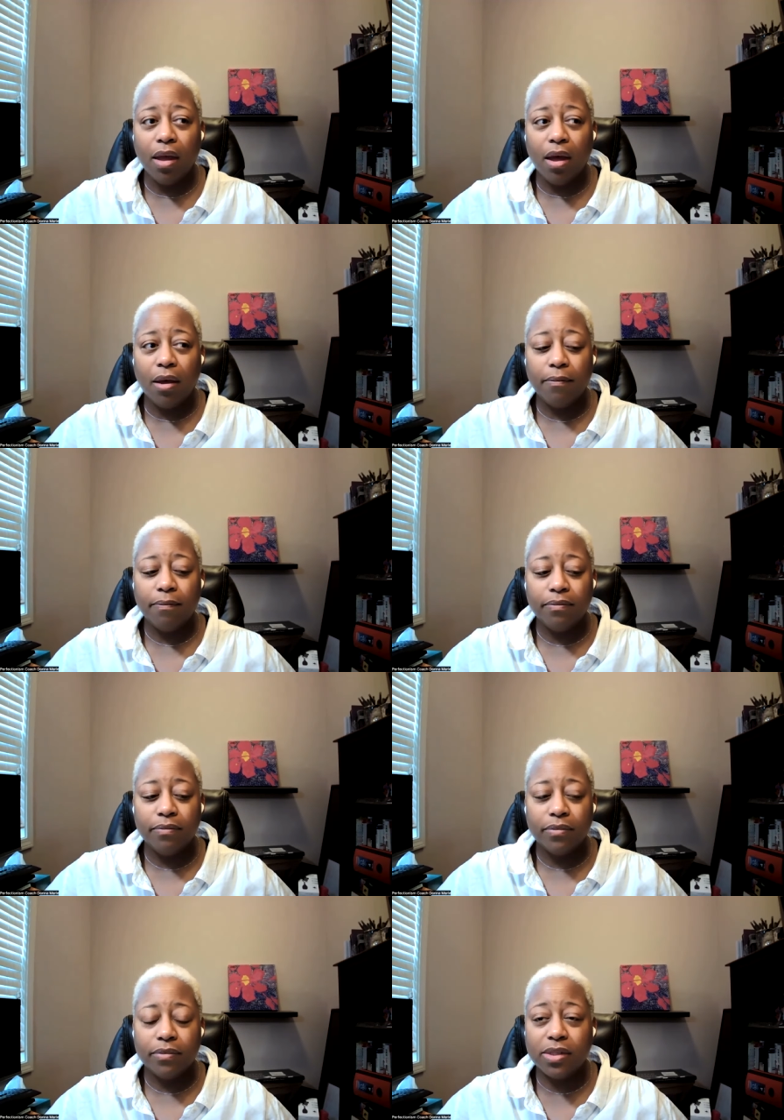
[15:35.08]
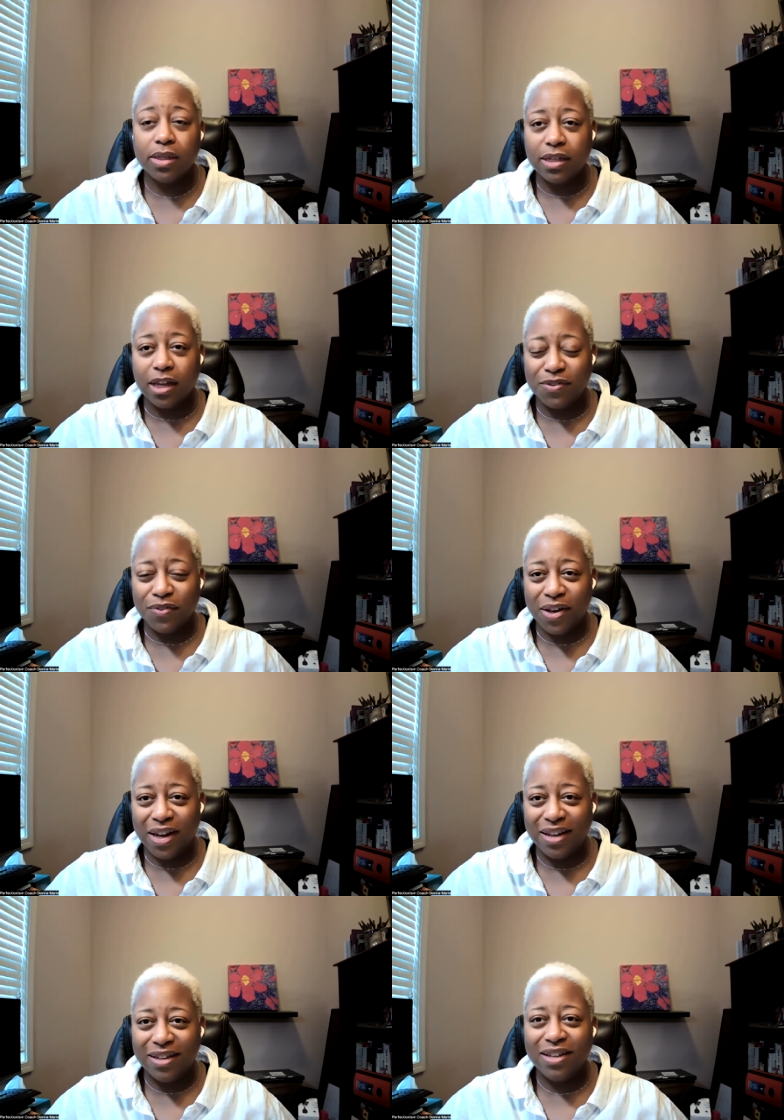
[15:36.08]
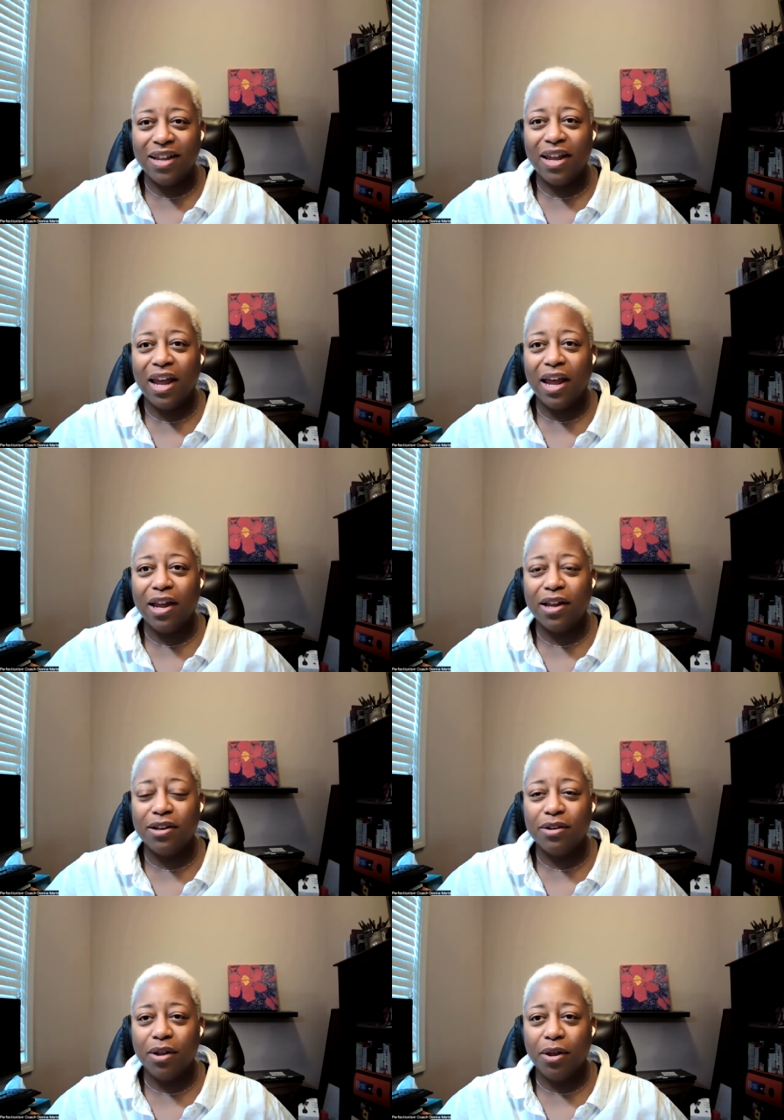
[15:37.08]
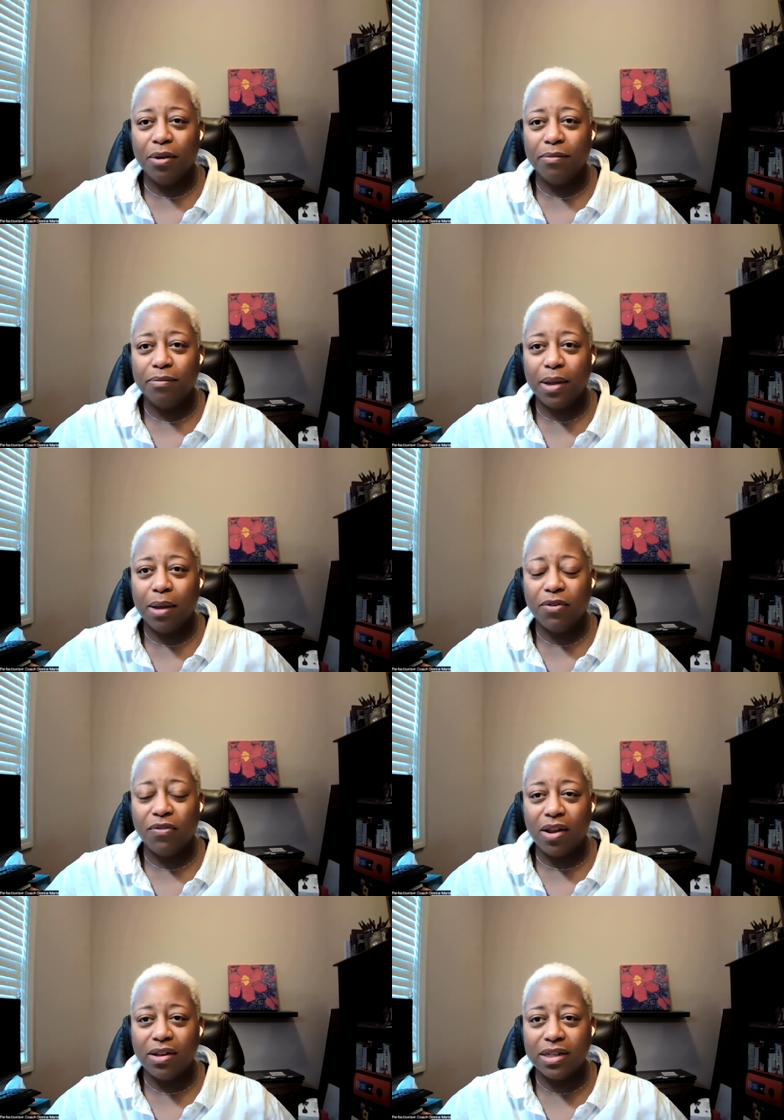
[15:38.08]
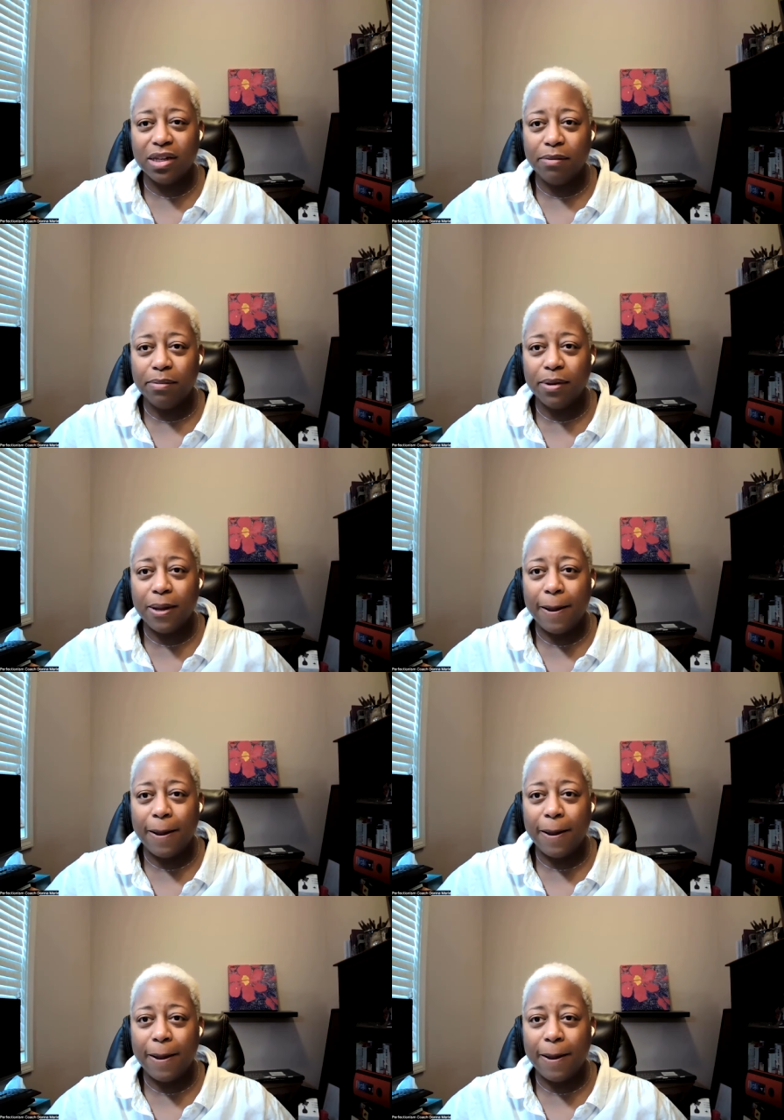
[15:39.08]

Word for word: um, successfully and um, be able to fall asleep.